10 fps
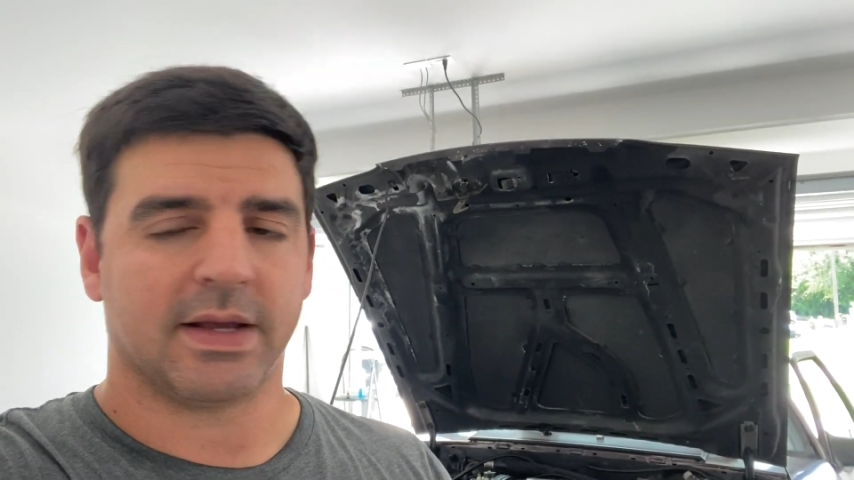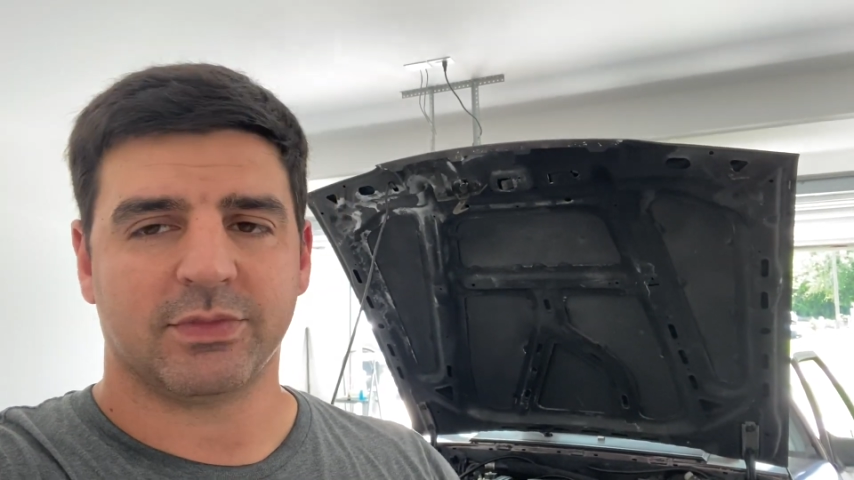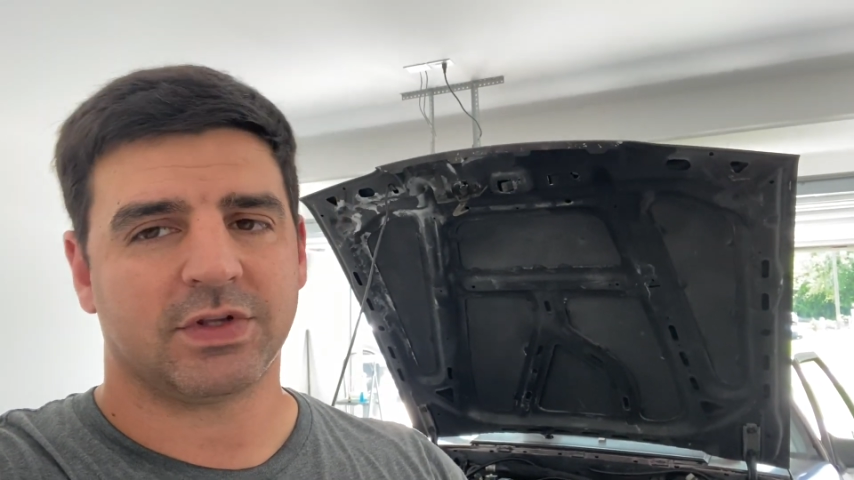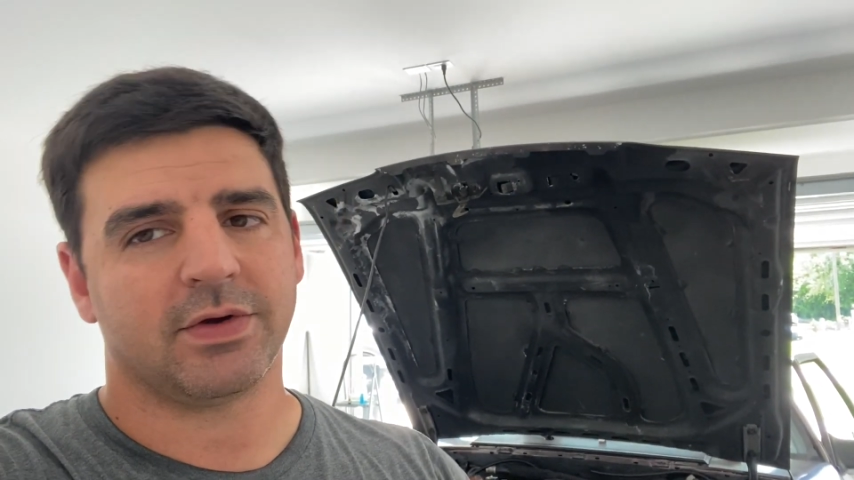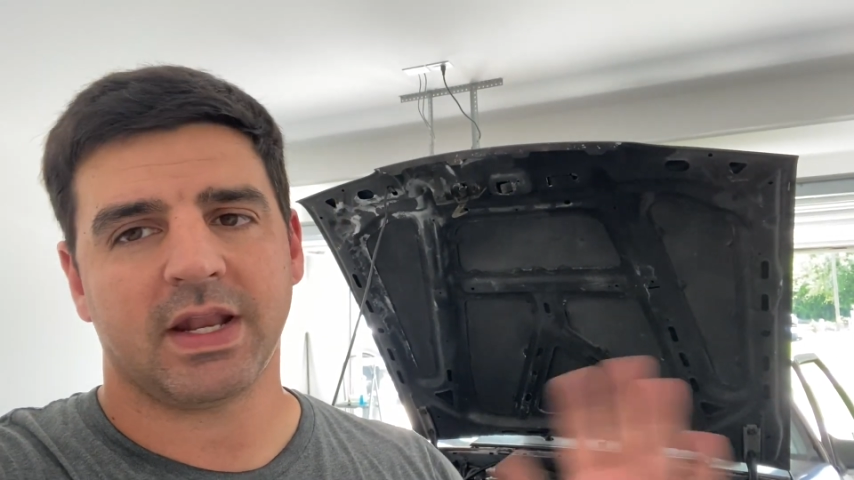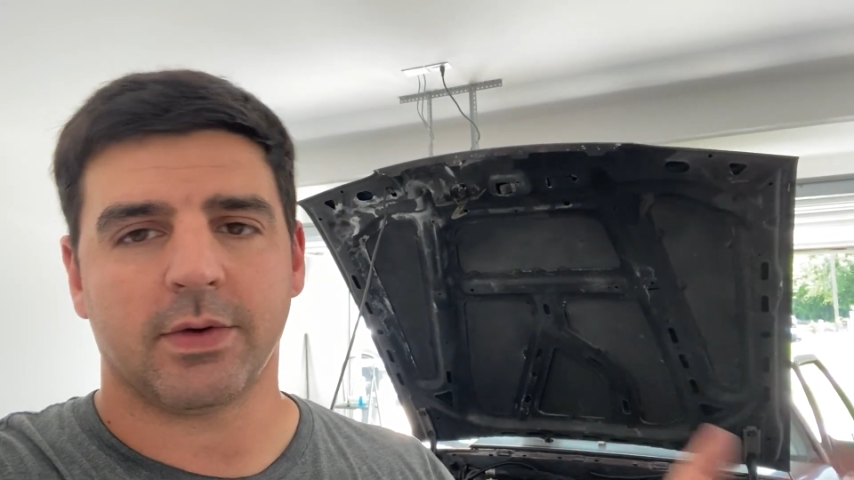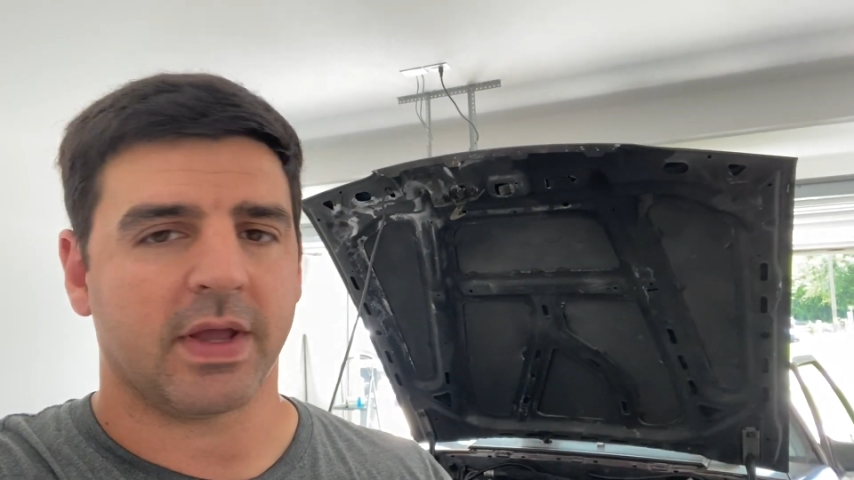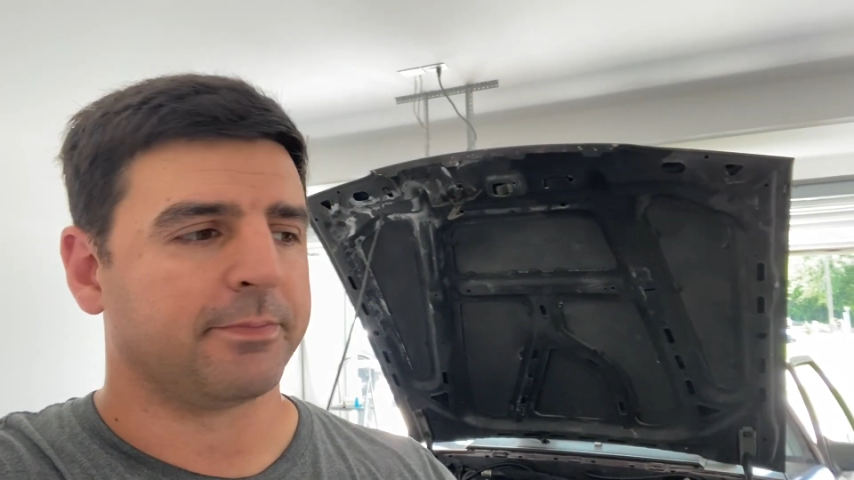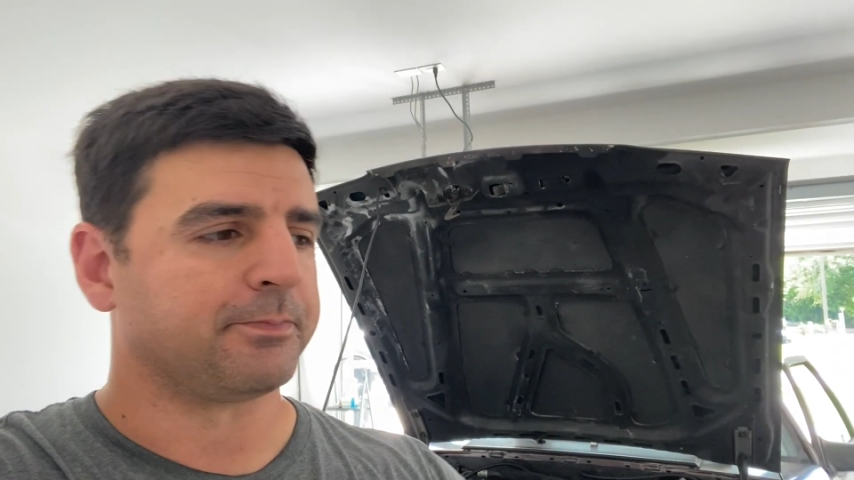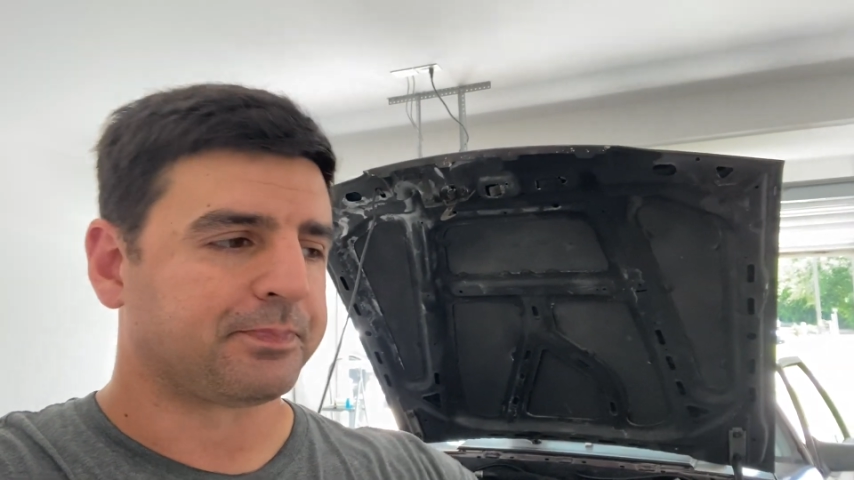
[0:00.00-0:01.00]
So
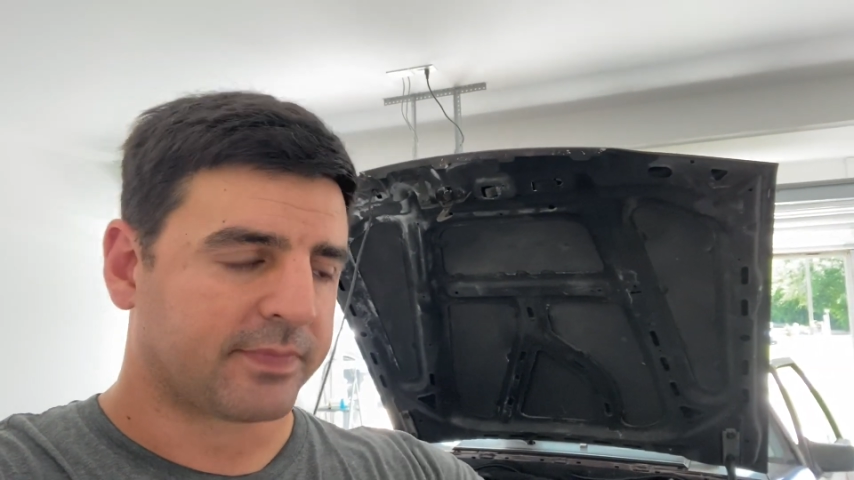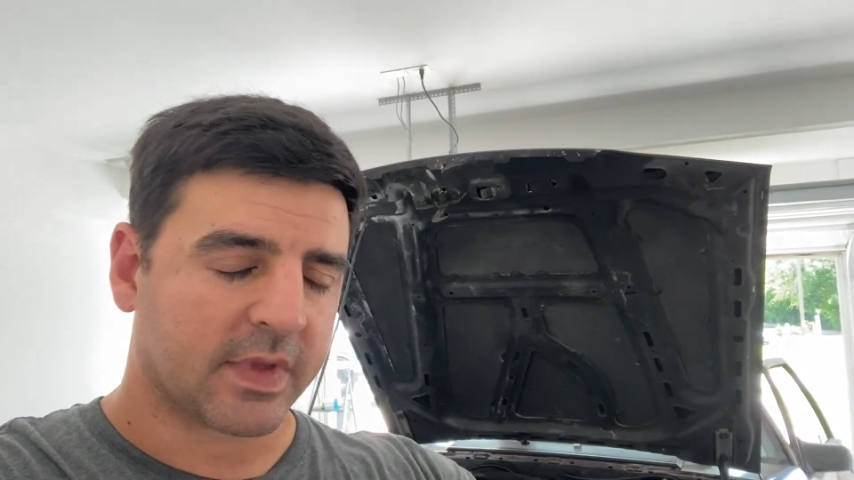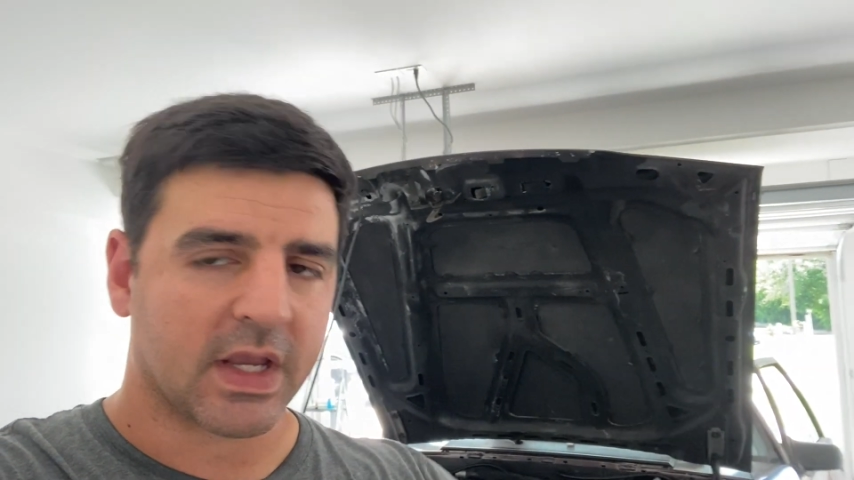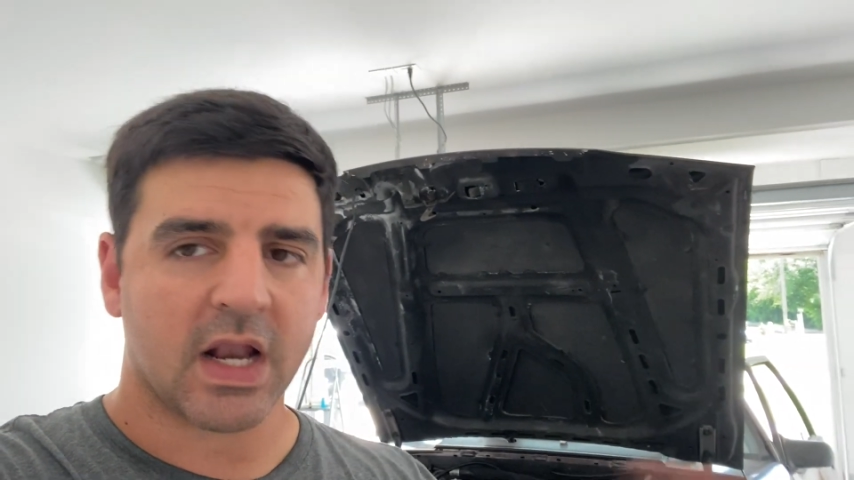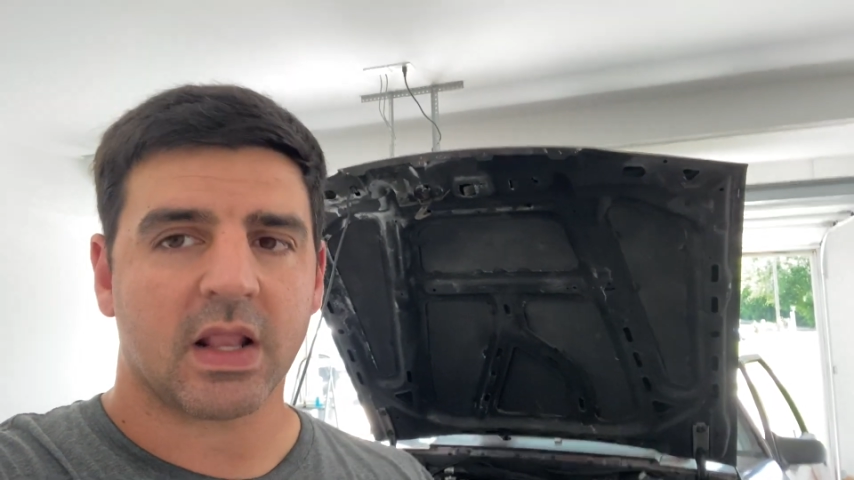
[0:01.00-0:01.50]
anyway, got